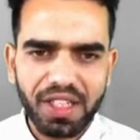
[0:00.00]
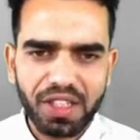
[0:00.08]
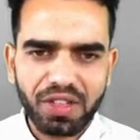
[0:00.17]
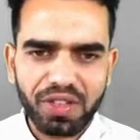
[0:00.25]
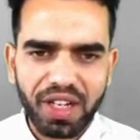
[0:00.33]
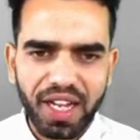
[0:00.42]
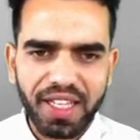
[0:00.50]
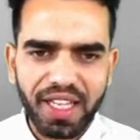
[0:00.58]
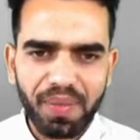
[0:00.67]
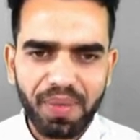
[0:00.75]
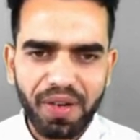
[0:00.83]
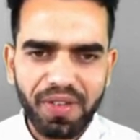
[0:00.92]
So
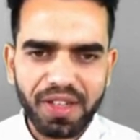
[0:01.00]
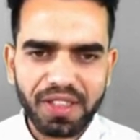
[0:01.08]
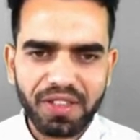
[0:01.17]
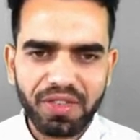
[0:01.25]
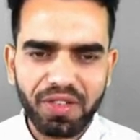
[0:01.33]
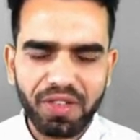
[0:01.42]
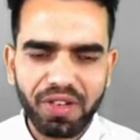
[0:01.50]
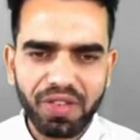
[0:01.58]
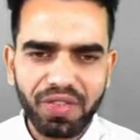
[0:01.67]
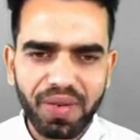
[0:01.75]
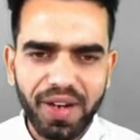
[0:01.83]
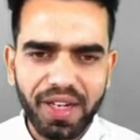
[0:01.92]
trachea prevents the food
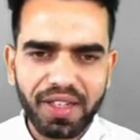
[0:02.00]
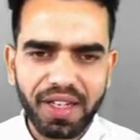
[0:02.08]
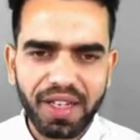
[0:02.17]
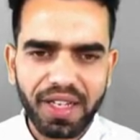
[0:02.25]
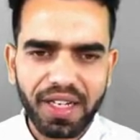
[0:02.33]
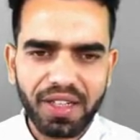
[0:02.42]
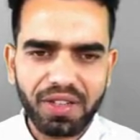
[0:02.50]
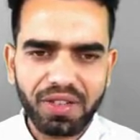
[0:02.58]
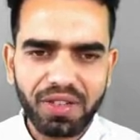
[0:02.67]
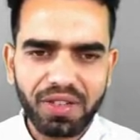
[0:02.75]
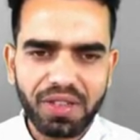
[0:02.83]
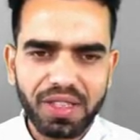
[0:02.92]
from entering into
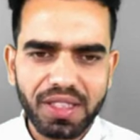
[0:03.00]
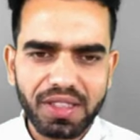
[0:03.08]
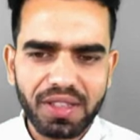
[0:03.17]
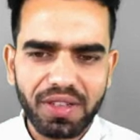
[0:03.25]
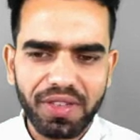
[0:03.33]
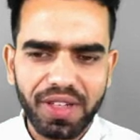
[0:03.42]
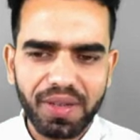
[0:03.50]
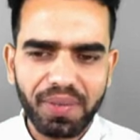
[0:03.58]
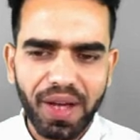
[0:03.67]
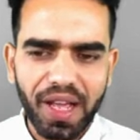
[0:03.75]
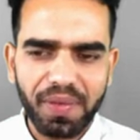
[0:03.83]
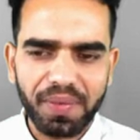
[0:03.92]
this
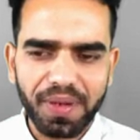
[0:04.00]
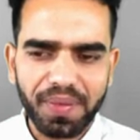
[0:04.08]
windpipe.